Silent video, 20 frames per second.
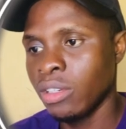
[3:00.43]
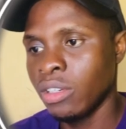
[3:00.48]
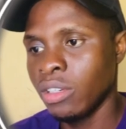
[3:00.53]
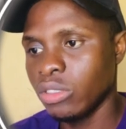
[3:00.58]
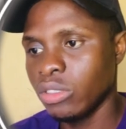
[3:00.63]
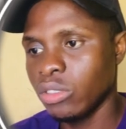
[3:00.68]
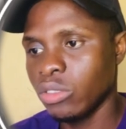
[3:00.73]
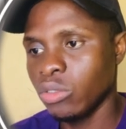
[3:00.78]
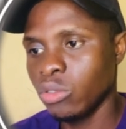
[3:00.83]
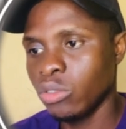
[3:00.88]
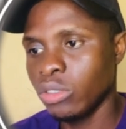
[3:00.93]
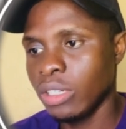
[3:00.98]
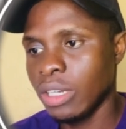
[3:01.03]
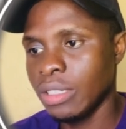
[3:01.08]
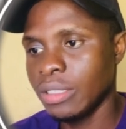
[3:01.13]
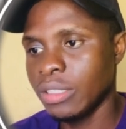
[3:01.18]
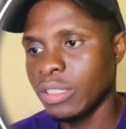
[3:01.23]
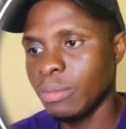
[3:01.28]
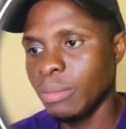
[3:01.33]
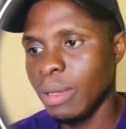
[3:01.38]
So you
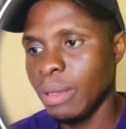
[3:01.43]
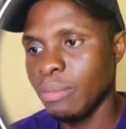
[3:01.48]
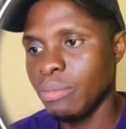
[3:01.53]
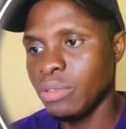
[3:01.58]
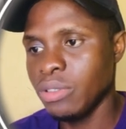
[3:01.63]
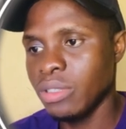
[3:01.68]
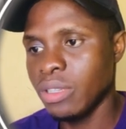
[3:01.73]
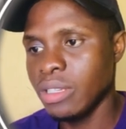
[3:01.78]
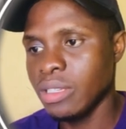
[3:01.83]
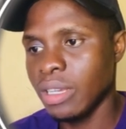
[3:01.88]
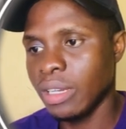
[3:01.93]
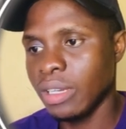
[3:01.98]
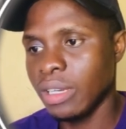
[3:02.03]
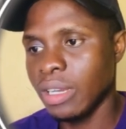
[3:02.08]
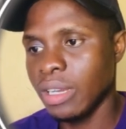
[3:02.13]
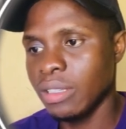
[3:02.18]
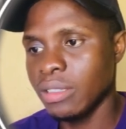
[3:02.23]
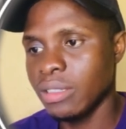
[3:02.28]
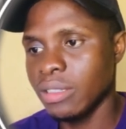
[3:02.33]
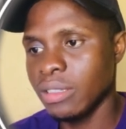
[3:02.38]
can see my business
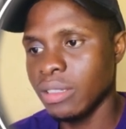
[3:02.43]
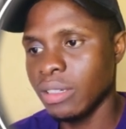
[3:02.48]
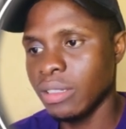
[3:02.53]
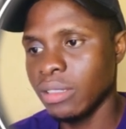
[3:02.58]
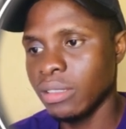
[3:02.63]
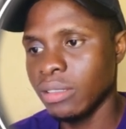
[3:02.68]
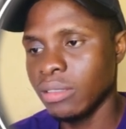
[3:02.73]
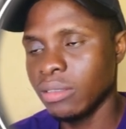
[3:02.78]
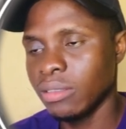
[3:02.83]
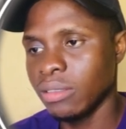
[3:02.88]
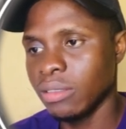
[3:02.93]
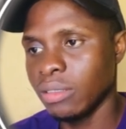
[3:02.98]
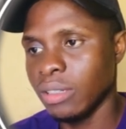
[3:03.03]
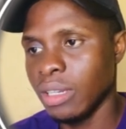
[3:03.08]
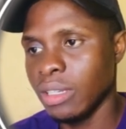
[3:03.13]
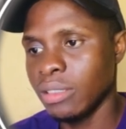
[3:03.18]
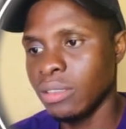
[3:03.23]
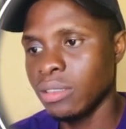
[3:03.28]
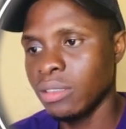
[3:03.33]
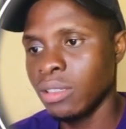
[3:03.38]
account here,
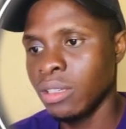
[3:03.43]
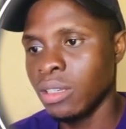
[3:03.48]
right?